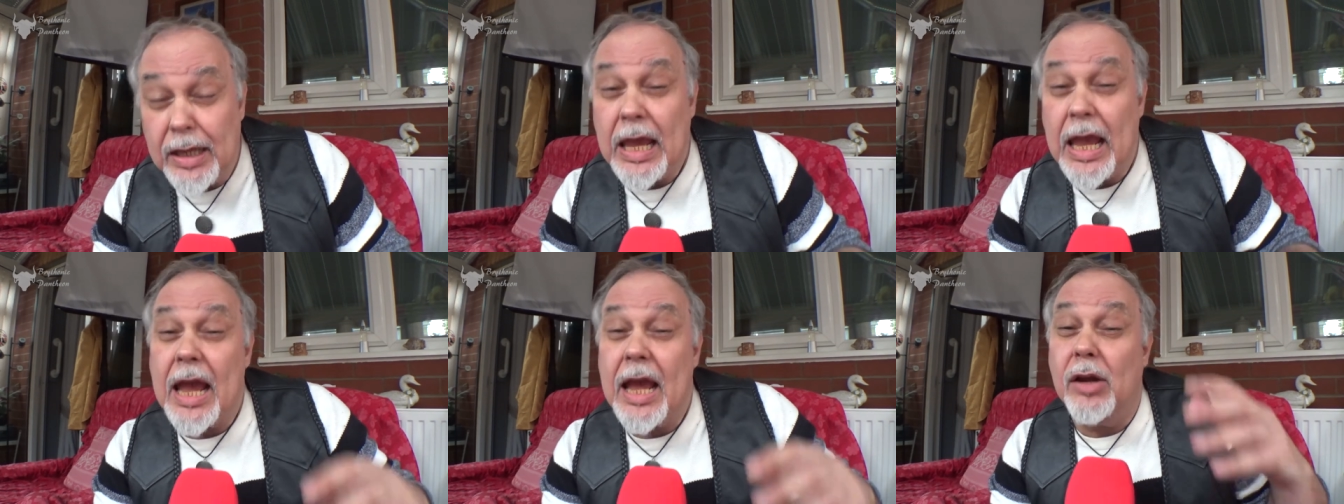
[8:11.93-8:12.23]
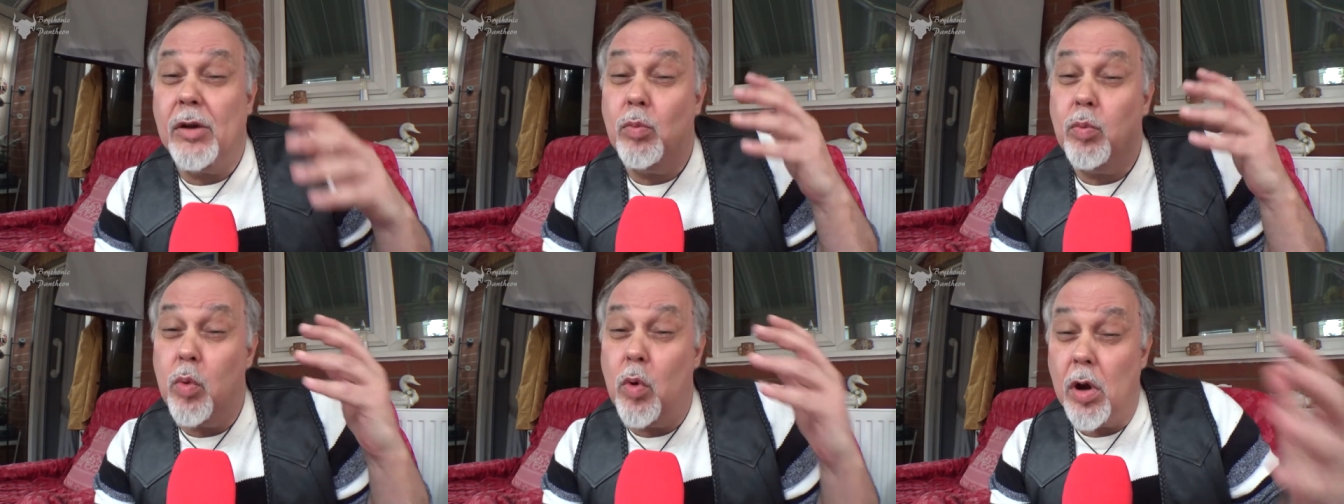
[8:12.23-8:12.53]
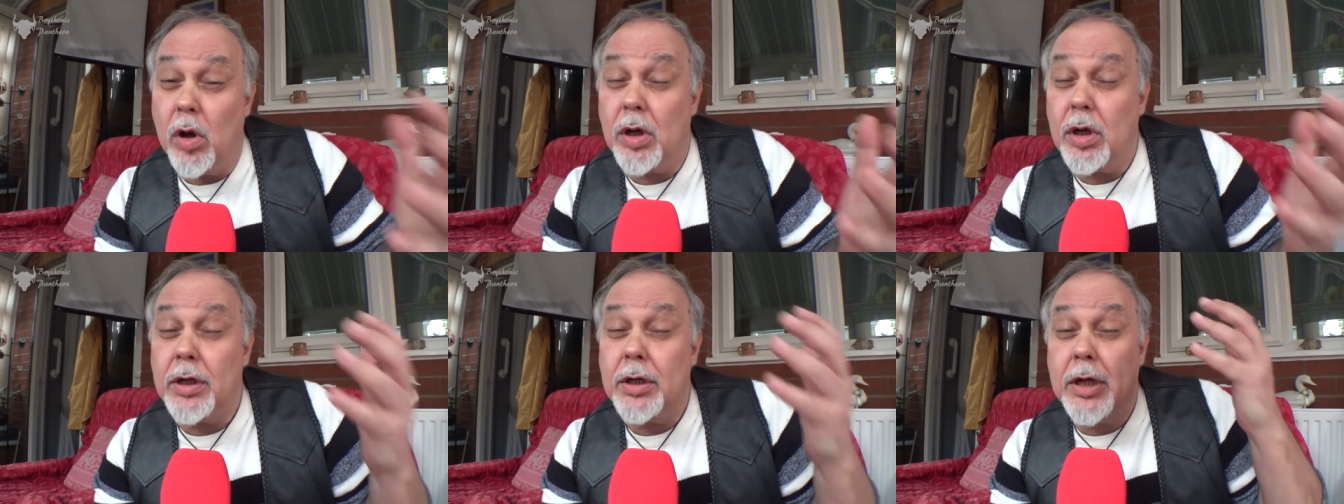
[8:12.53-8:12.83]

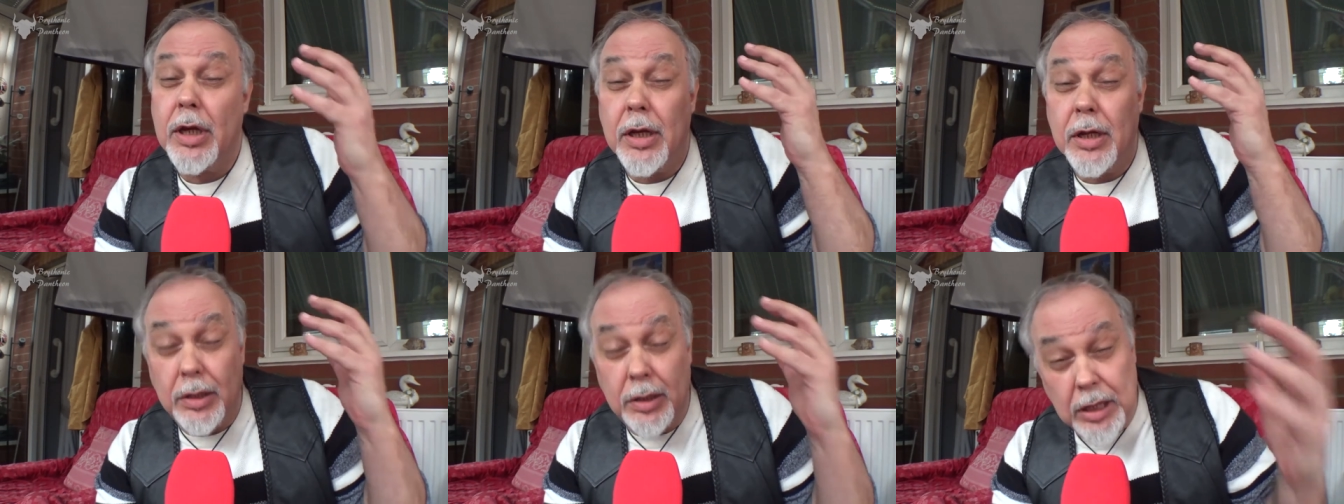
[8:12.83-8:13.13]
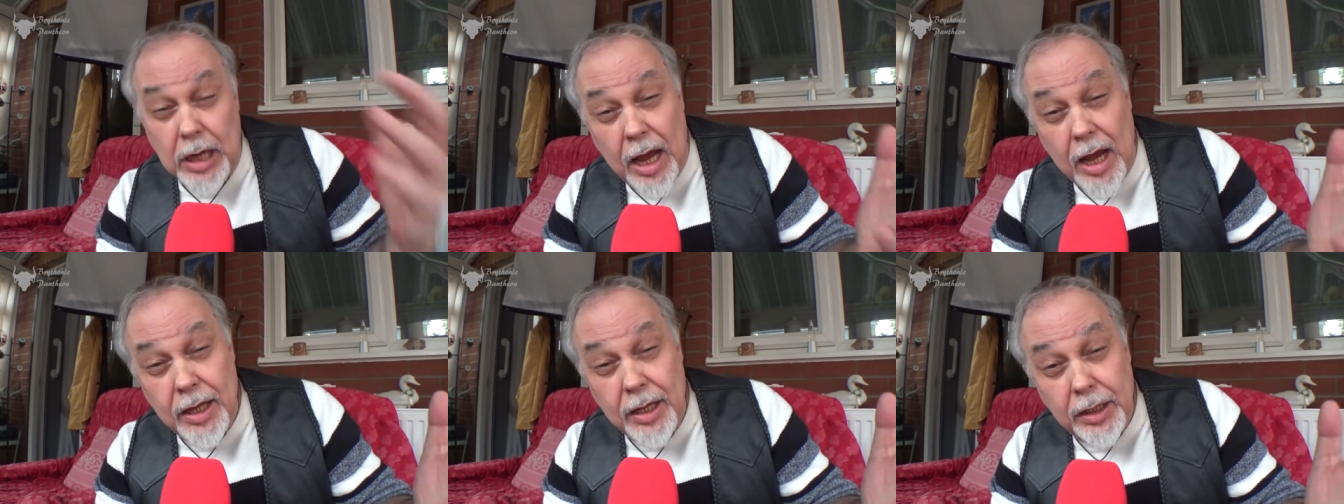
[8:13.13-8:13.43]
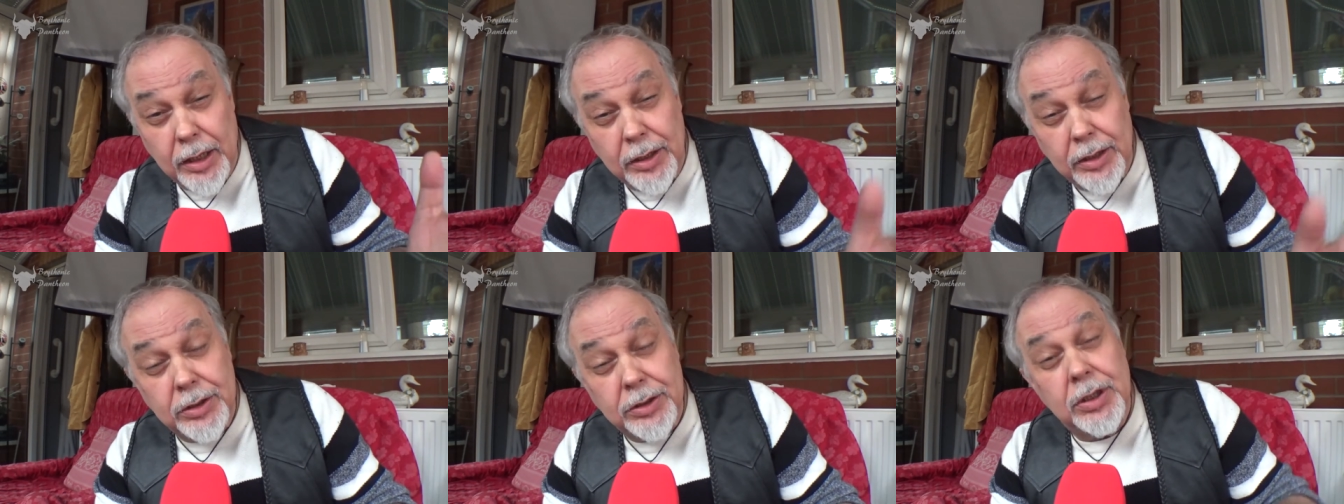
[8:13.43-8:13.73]
Cadwaladr
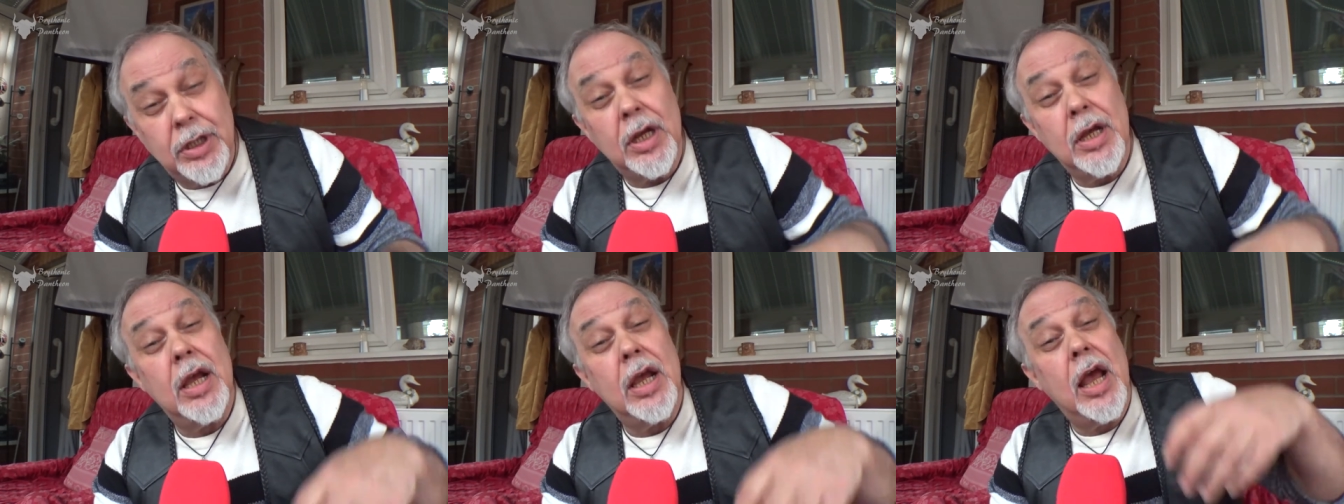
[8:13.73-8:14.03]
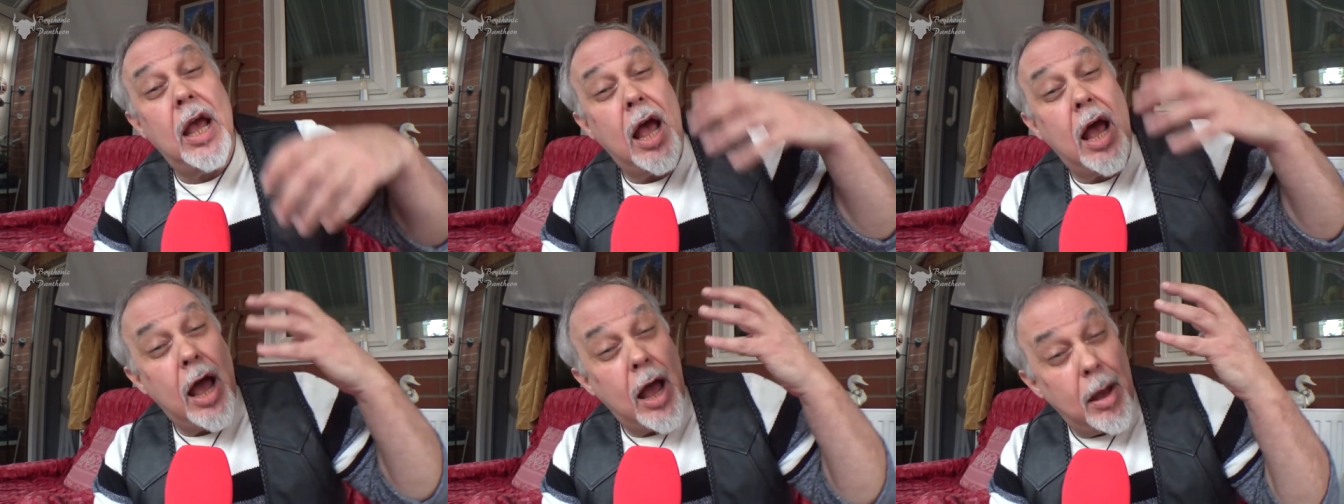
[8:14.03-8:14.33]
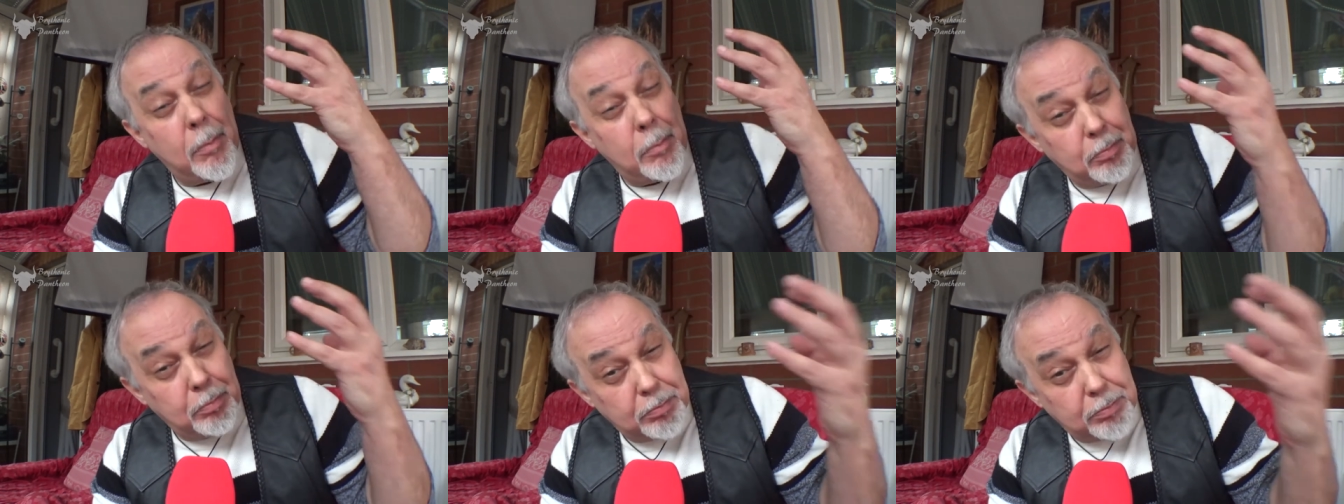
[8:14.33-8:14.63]
dies
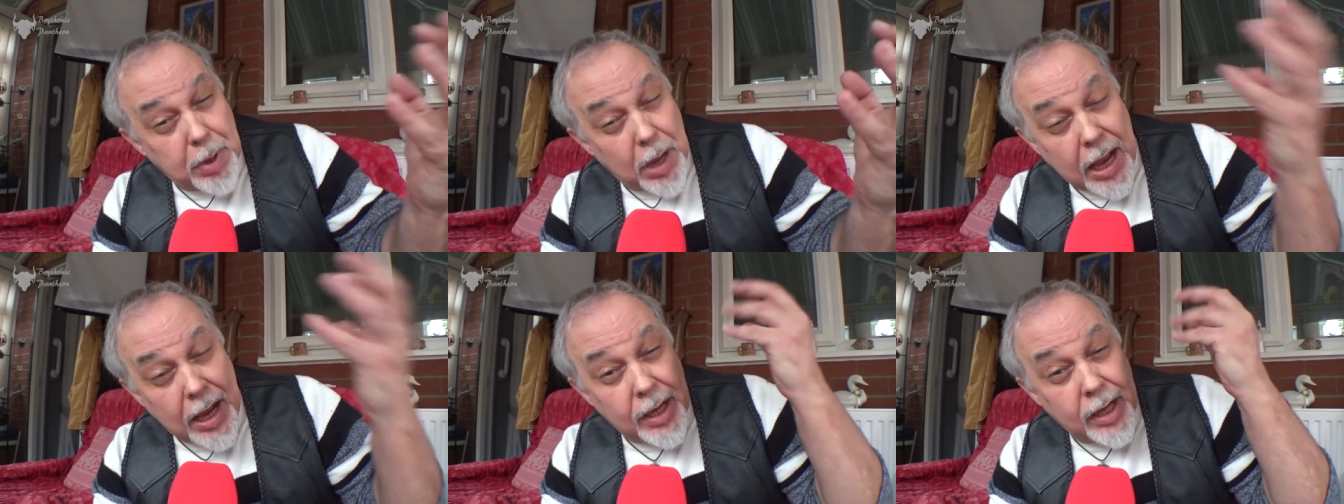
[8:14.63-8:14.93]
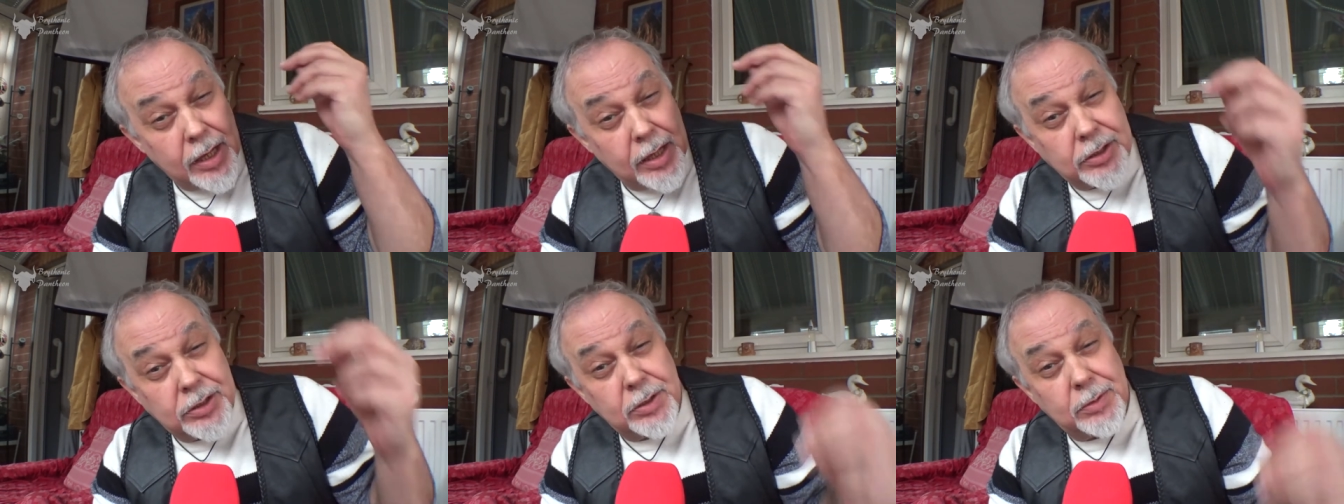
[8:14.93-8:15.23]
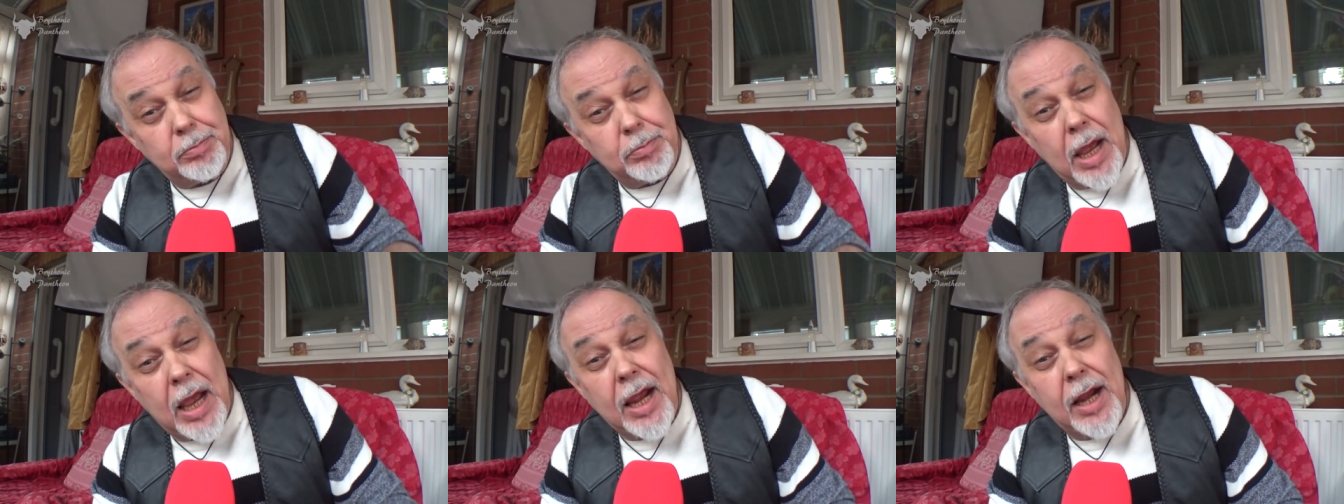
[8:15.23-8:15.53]
a pious
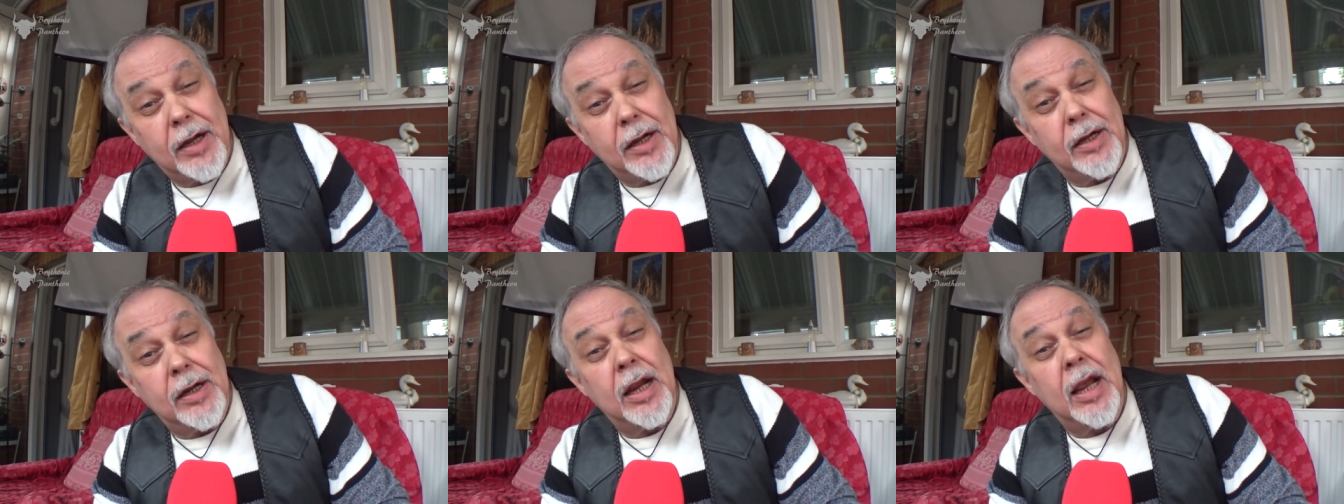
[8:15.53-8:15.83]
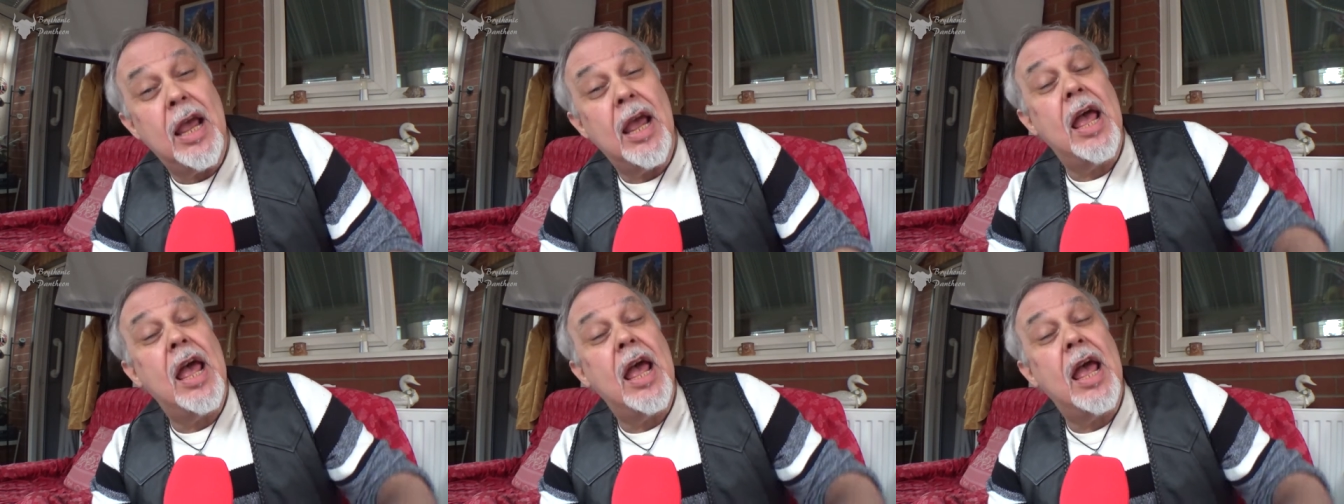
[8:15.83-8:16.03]
man,